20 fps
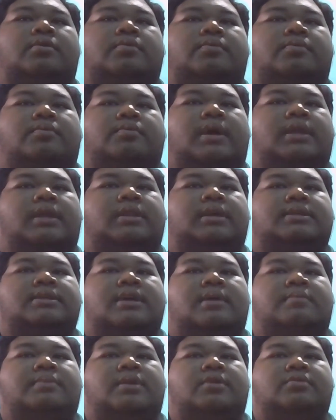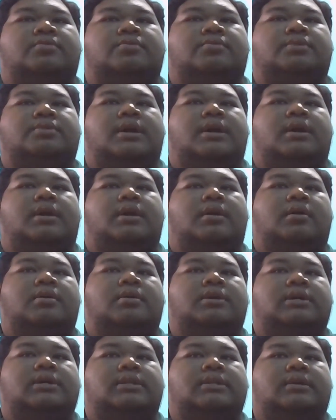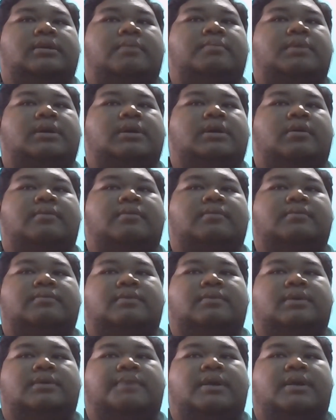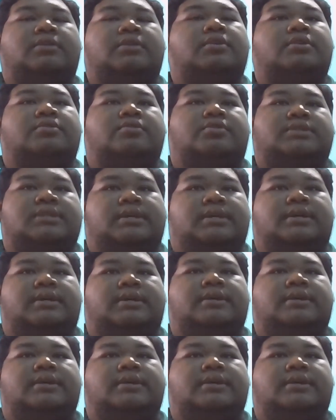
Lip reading: When it comes down to the or a number of factors to consider.